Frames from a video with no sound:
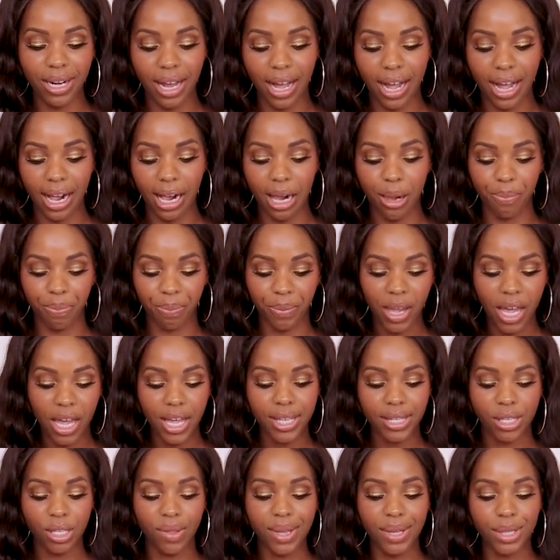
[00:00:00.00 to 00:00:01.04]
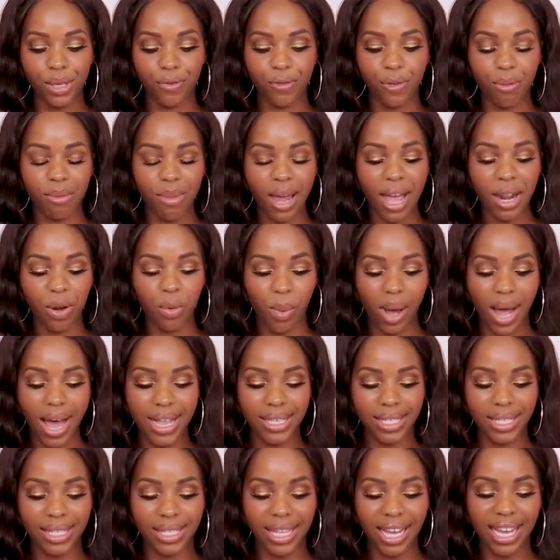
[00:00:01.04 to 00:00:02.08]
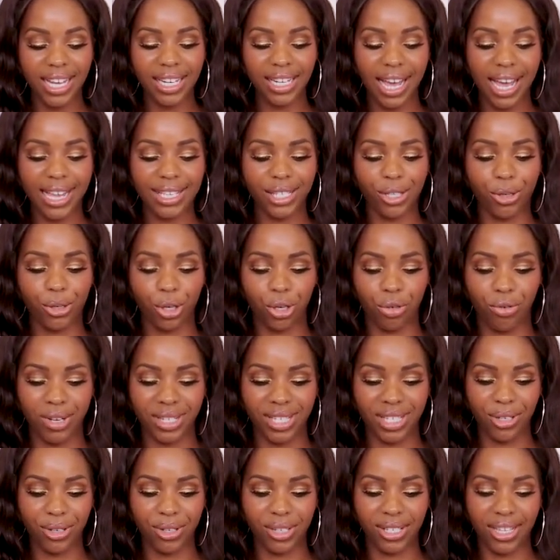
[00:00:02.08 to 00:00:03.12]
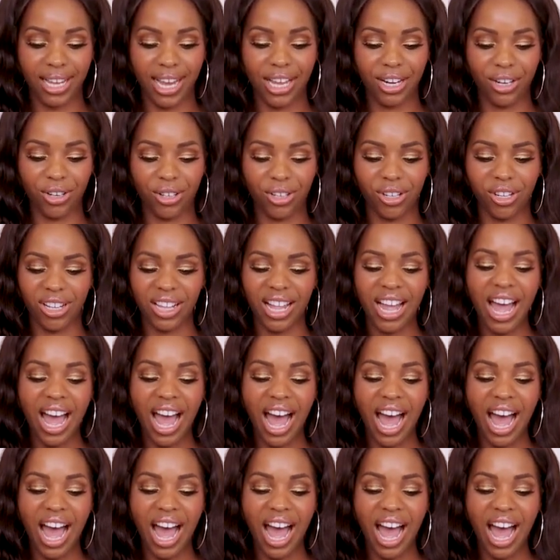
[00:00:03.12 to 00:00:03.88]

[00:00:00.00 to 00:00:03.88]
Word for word: So these are from Nine West. It's like a nice little crystal sandal.